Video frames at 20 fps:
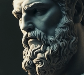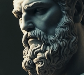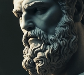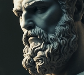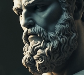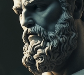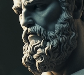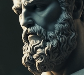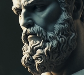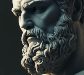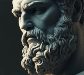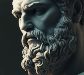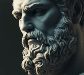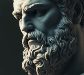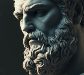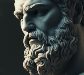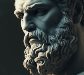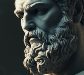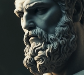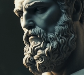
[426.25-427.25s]
Stories
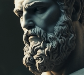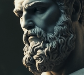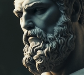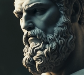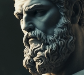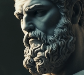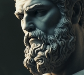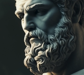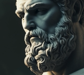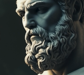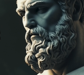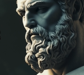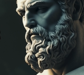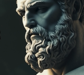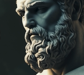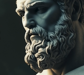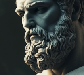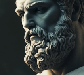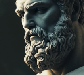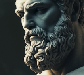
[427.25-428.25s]
persist of
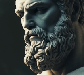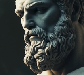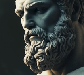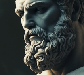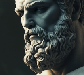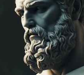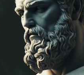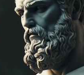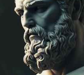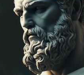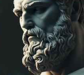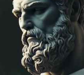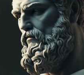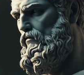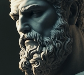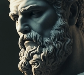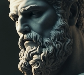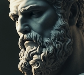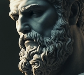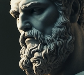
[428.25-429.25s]
Olympic athletes
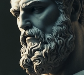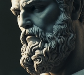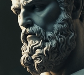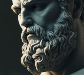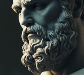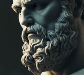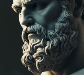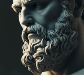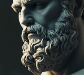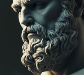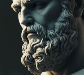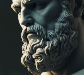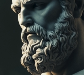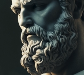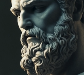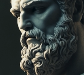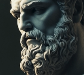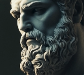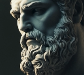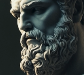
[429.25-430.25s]
abstaining from
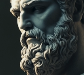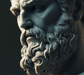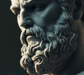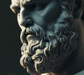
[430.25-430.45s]
certain